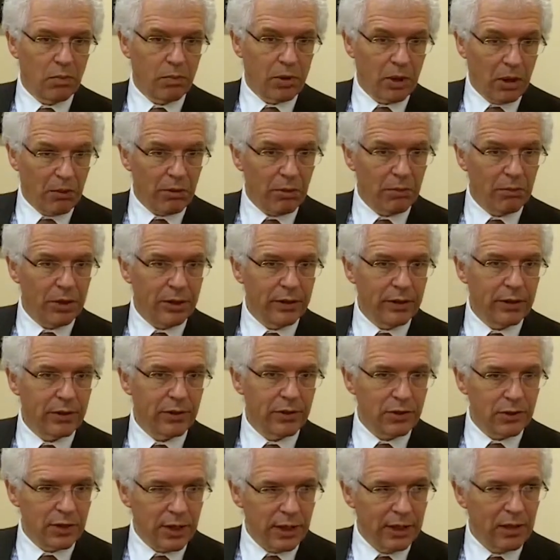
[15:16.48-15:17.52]
Probably the
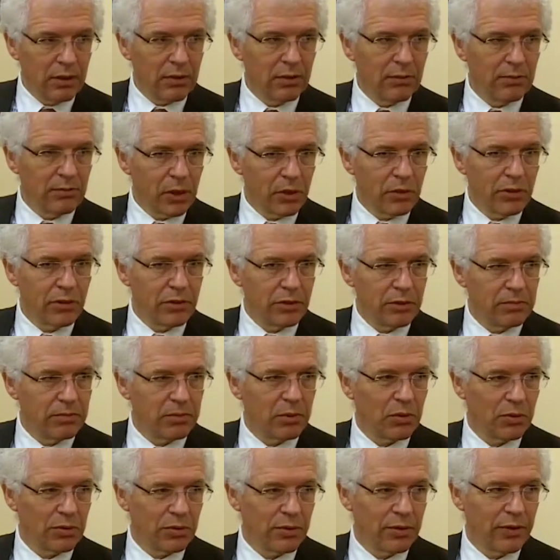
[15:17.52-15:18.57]
single most
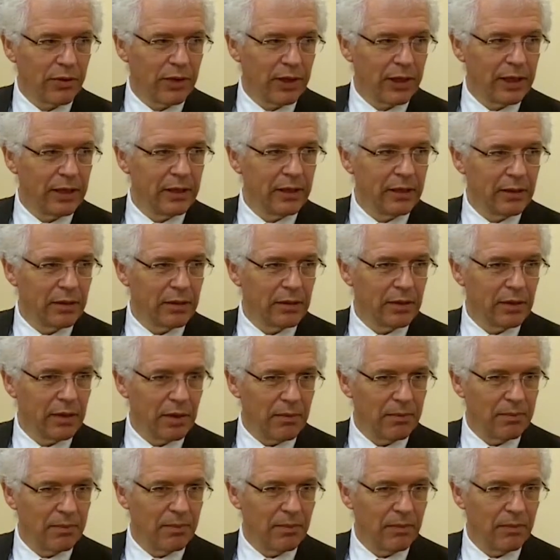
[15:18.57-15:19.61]
important thing,
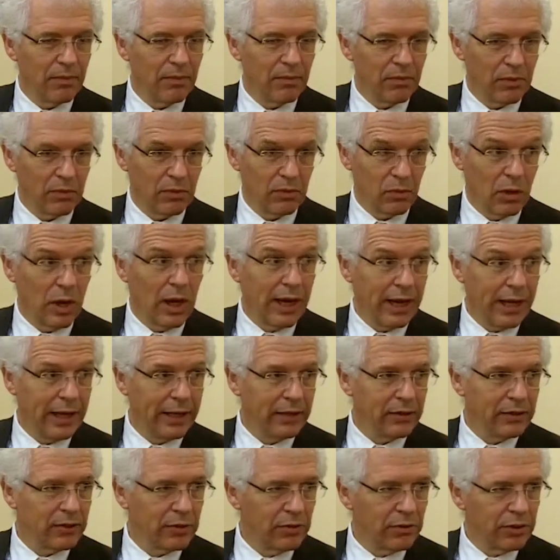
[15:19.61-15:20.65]
a, a
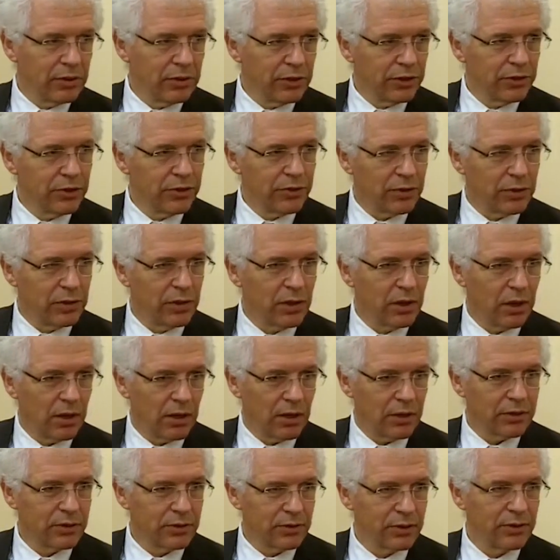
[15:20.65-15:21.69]
way to reduce the
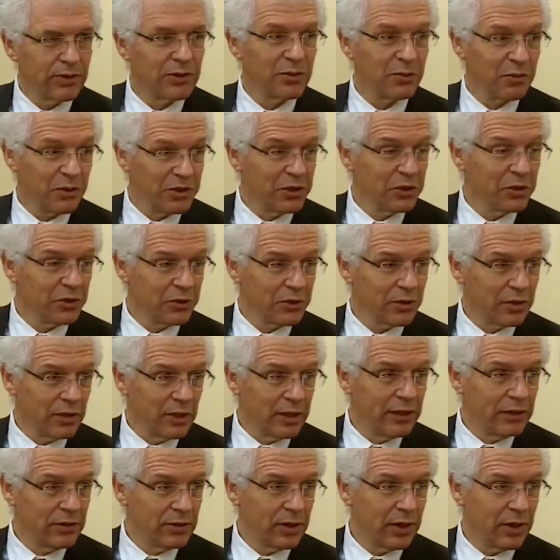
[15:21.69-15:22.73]
cost is to reduce the
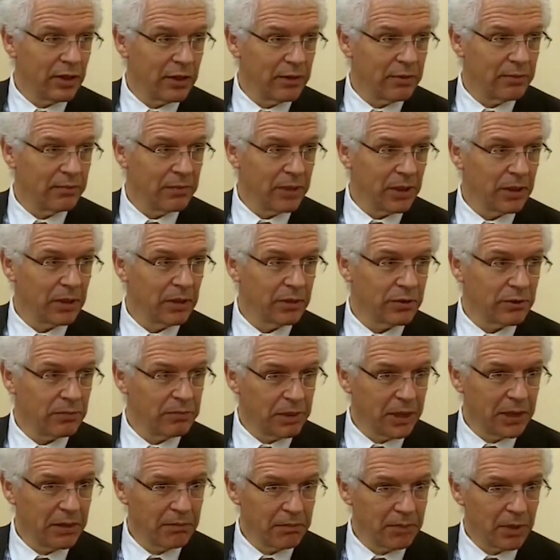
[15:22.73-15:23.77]
lead time, because a
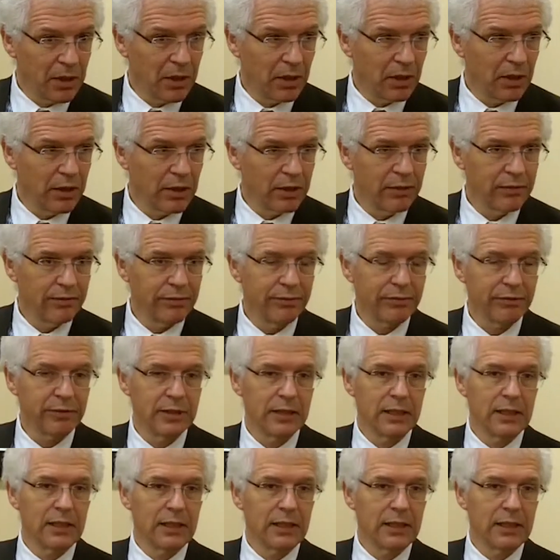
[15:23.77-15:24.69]
big part of